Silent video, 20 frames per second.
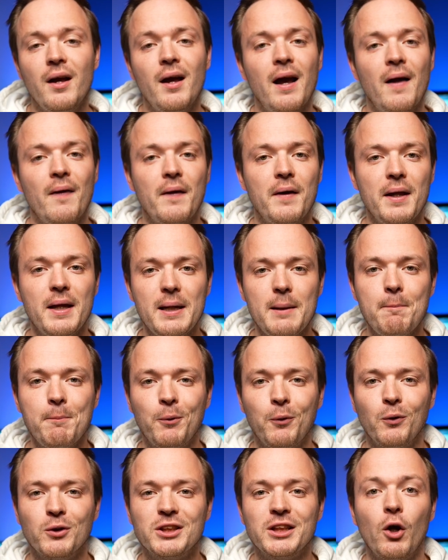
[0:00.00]
and then
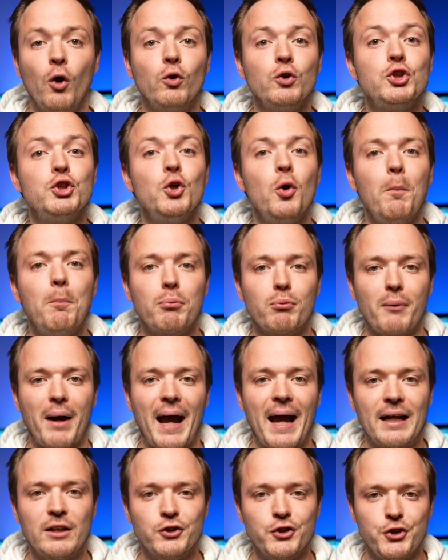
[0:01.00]
import it onto your
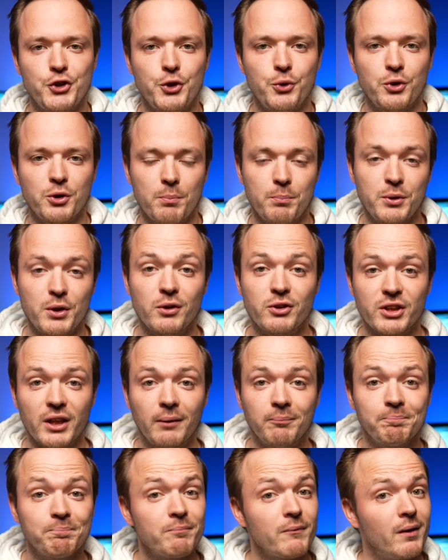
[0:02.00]
brand new computer.